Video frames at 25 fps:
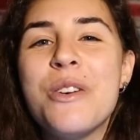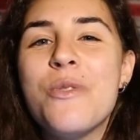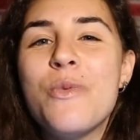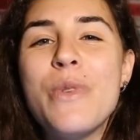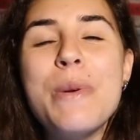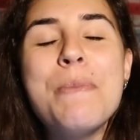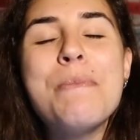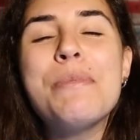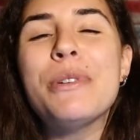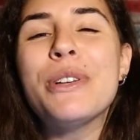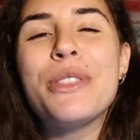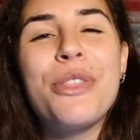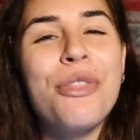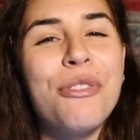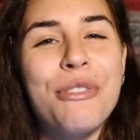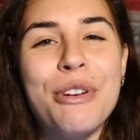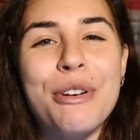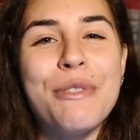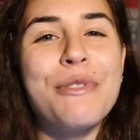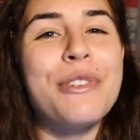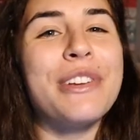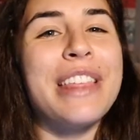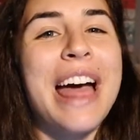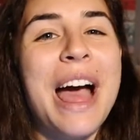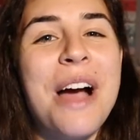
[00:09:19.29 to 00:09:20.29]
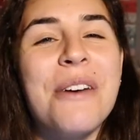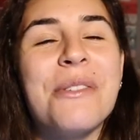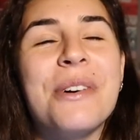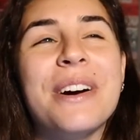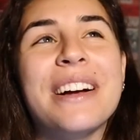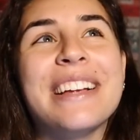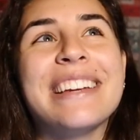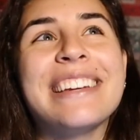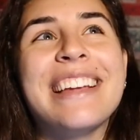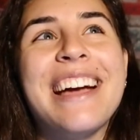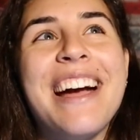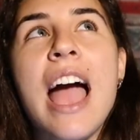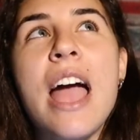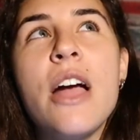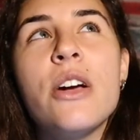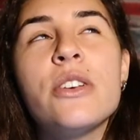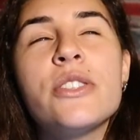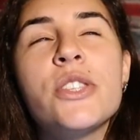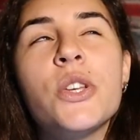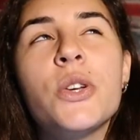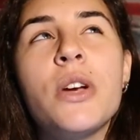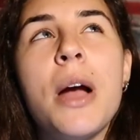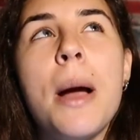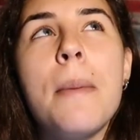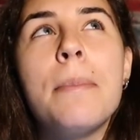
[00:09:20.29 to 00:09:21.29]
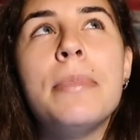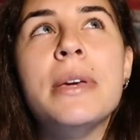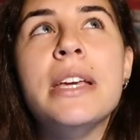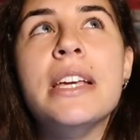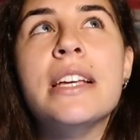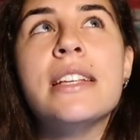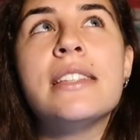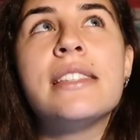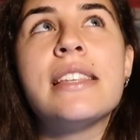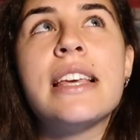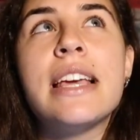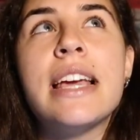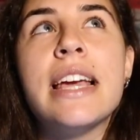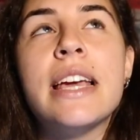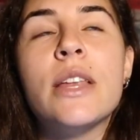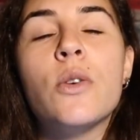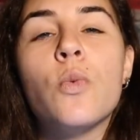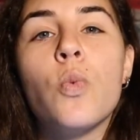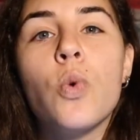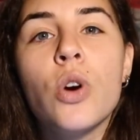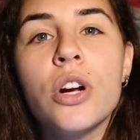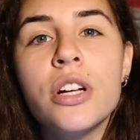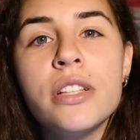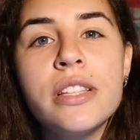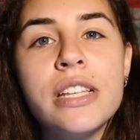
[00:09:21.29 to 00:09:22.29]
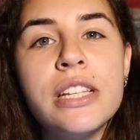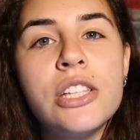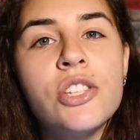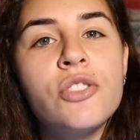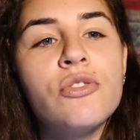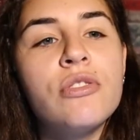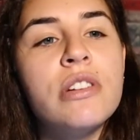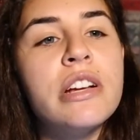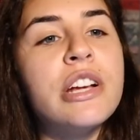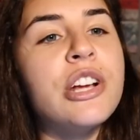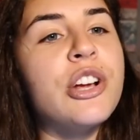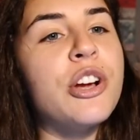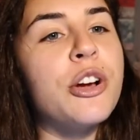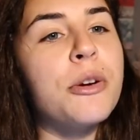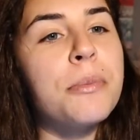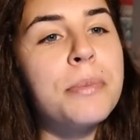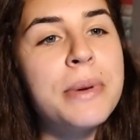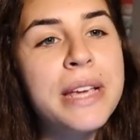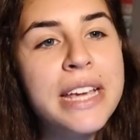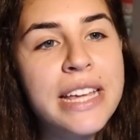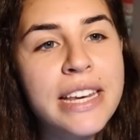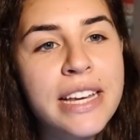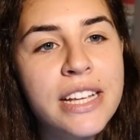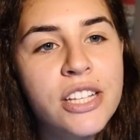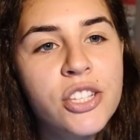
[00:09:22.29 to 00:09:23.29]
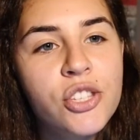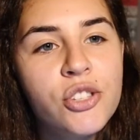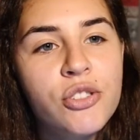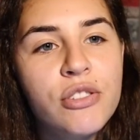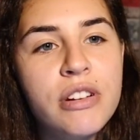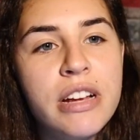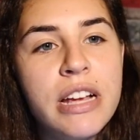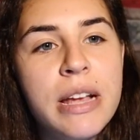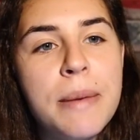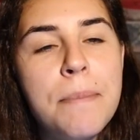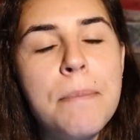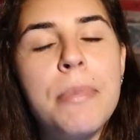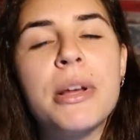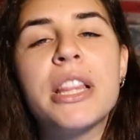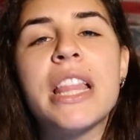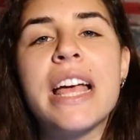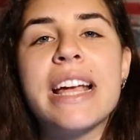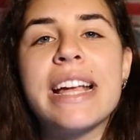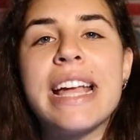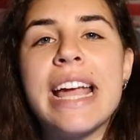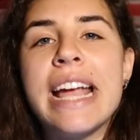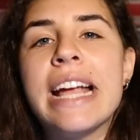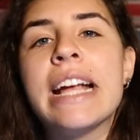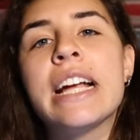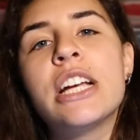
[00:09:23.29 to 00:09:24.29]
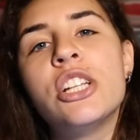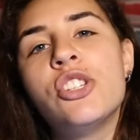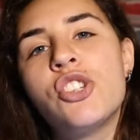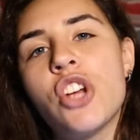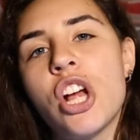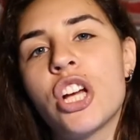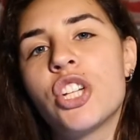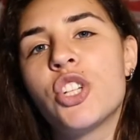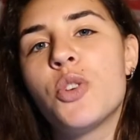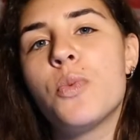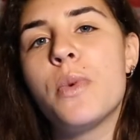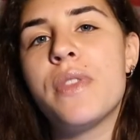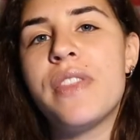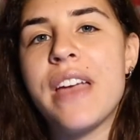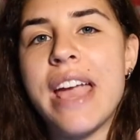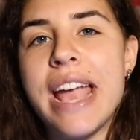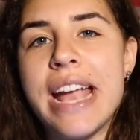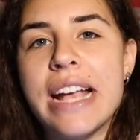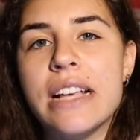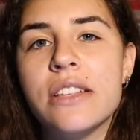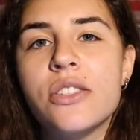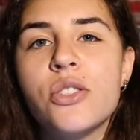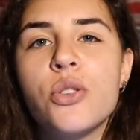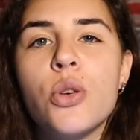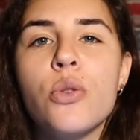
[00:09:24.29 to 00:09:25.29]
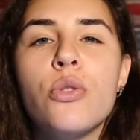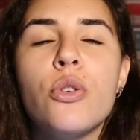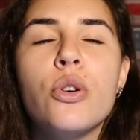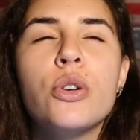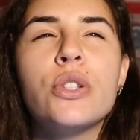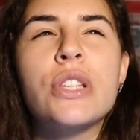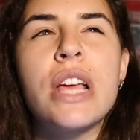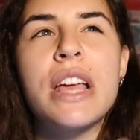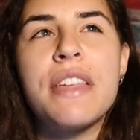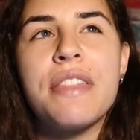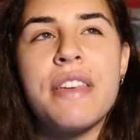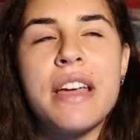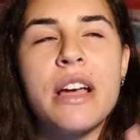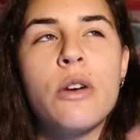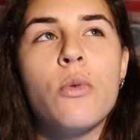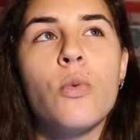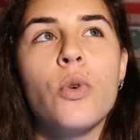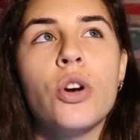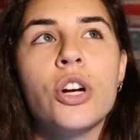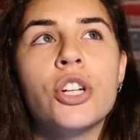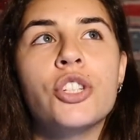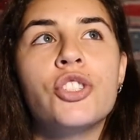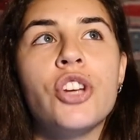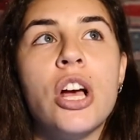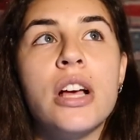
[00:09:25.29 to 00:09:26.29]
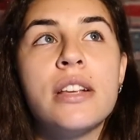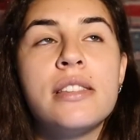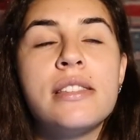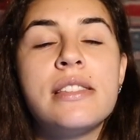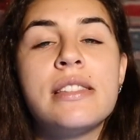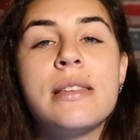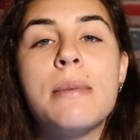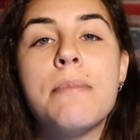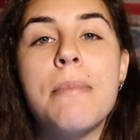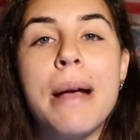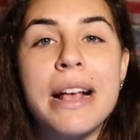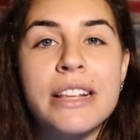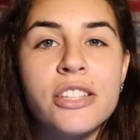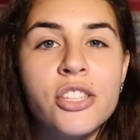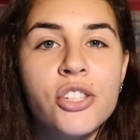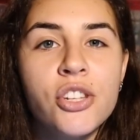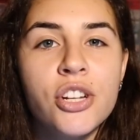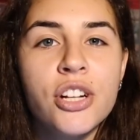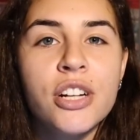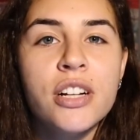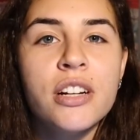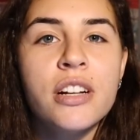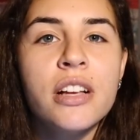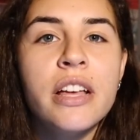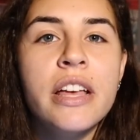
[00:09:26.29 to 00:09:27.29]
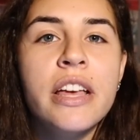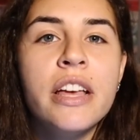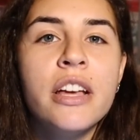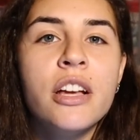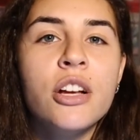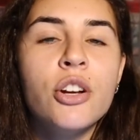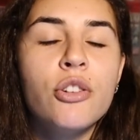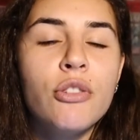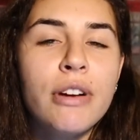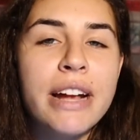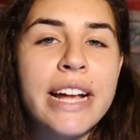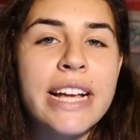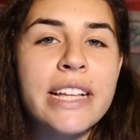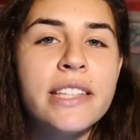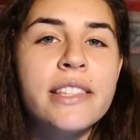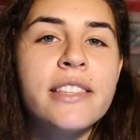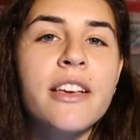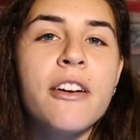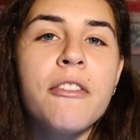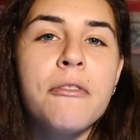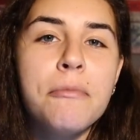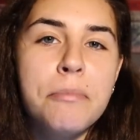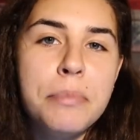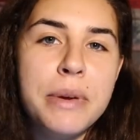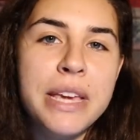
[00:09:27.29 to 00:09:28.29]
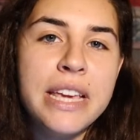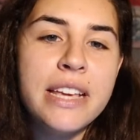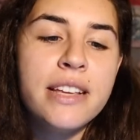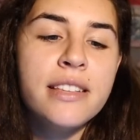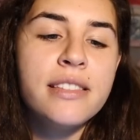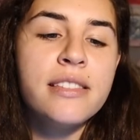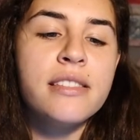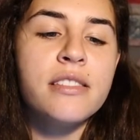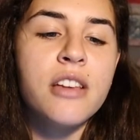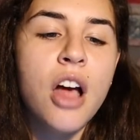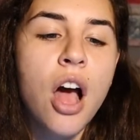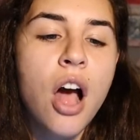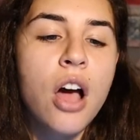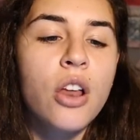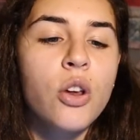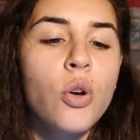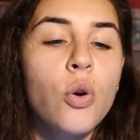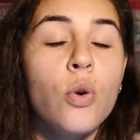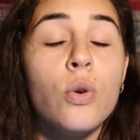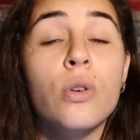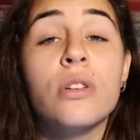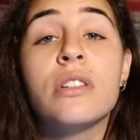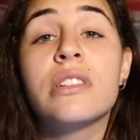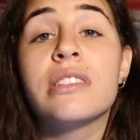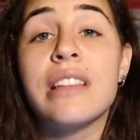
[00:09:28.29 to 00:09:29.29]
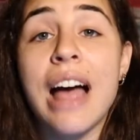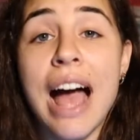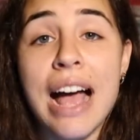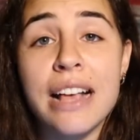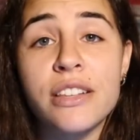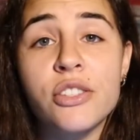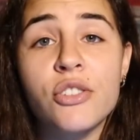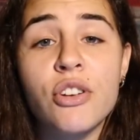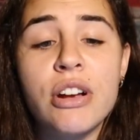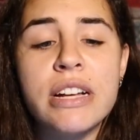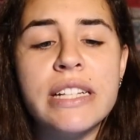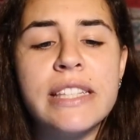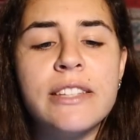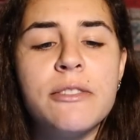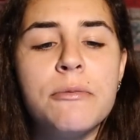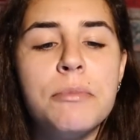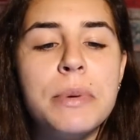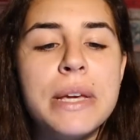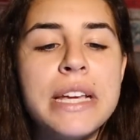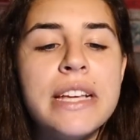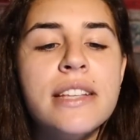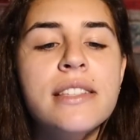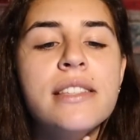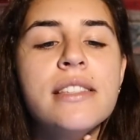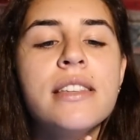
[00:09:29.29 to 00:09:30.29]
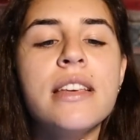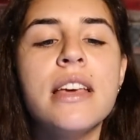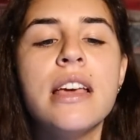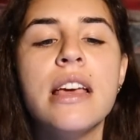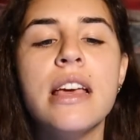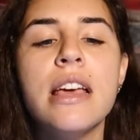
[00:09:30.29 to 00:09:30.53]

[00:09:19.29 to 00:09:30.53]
We pulled through for that one. I also got B's in World History, European History, but like in conjunction with A's. So those I think were just semester grades of B's, not whole class grades of B's.